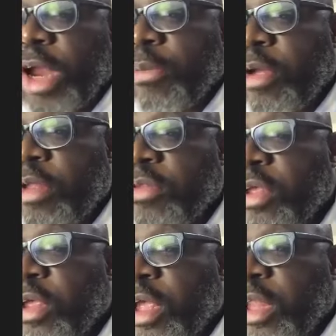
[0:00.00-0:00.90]
to worry
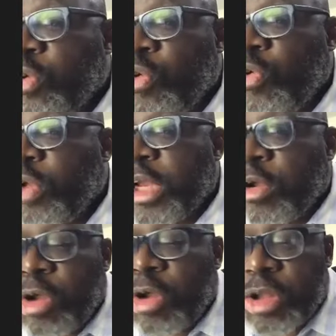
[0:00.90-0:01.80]
about the
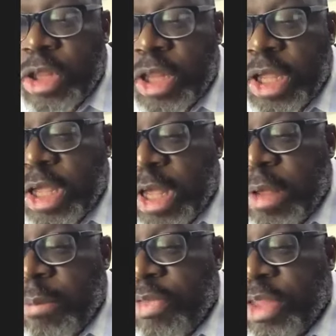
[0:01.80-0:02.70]
cooling and all the other
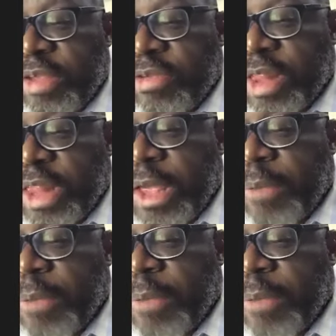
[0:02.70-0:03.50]
things in